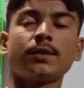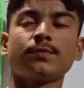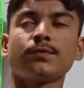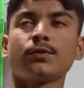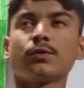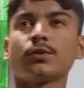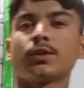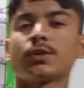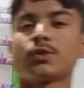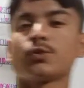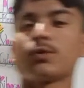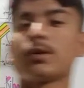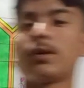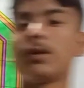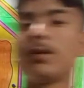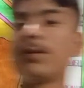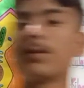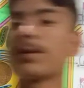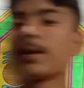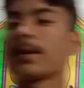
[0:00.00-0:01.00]
we know that you are
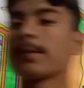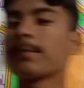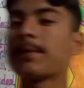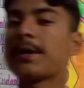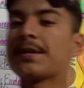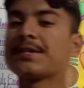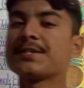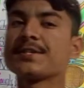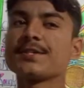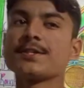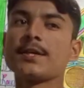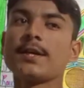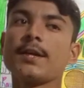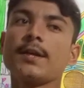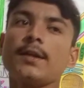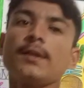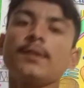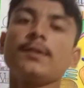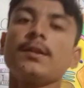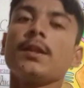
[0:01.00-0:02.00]
looking my
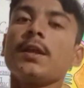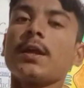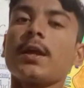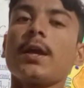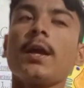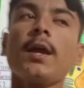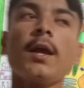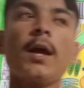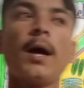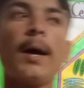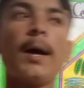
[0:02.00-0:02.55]
channel, the